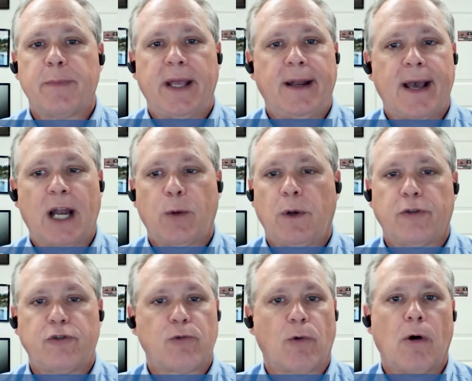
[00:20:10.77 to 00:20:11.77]
from inadequate
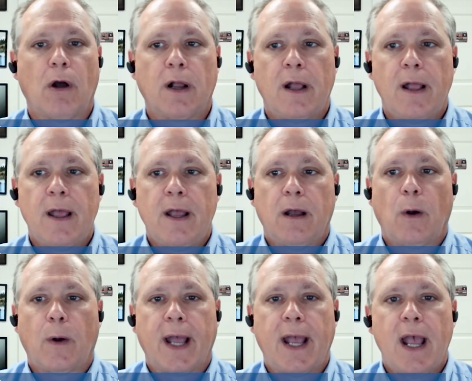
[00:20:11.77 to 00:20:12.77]
to strong.
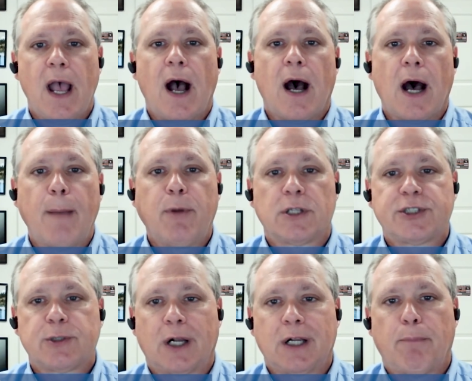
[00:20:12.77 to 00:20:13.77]
Okay, I'm going
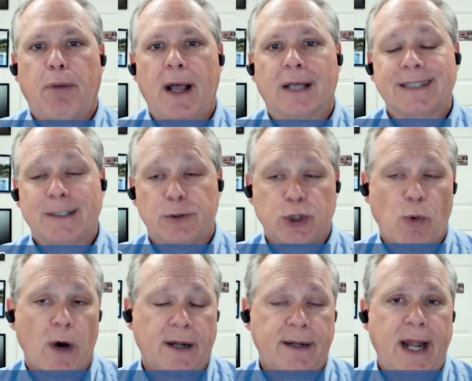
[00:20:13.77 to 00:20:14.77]
to start compiling those
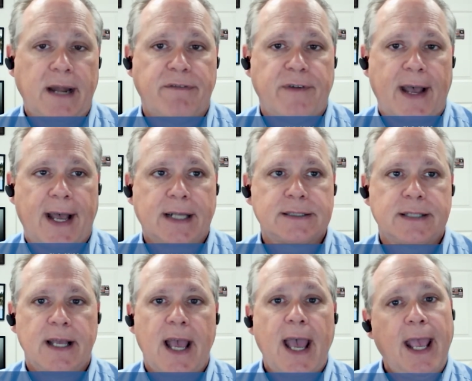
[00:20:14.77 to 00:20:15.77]
quantitative
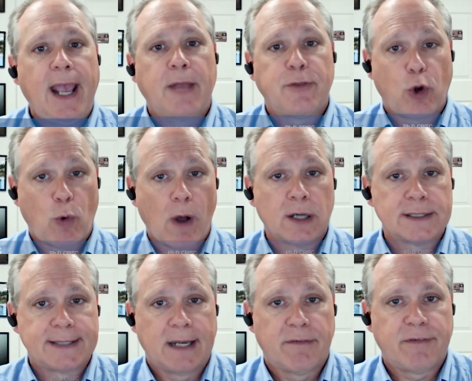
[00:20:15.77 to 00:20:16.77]
facts and the
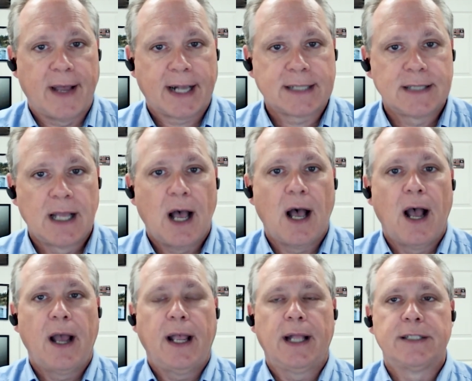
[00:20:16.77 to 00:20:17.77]
qualitative facts.
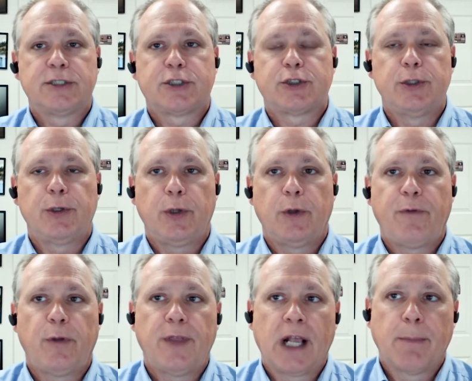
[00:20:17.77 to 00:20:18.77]
And you,
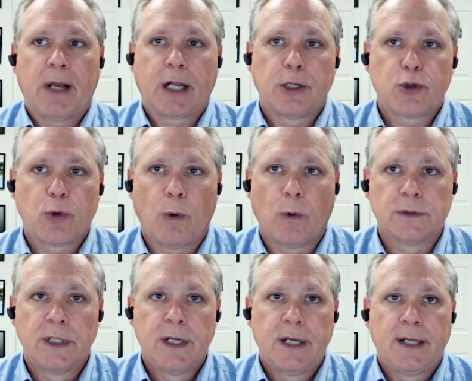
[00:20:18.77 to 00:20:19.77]
if you think about a
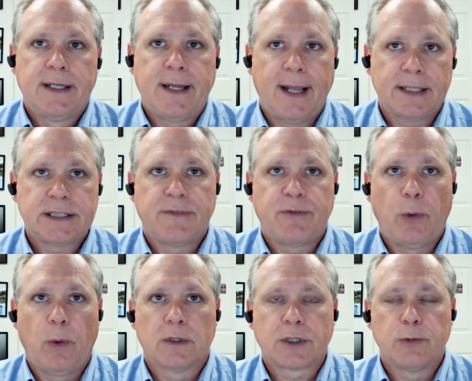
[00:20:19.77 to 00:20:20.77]
control test, if
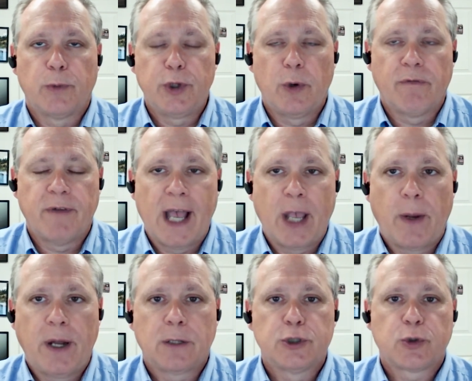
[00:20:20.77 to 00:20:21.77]
you will, when you
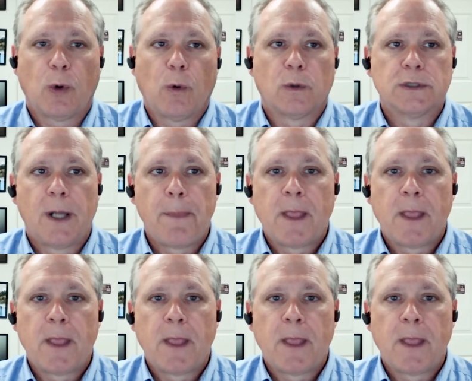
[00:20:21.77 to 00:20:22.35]
evaluate a control,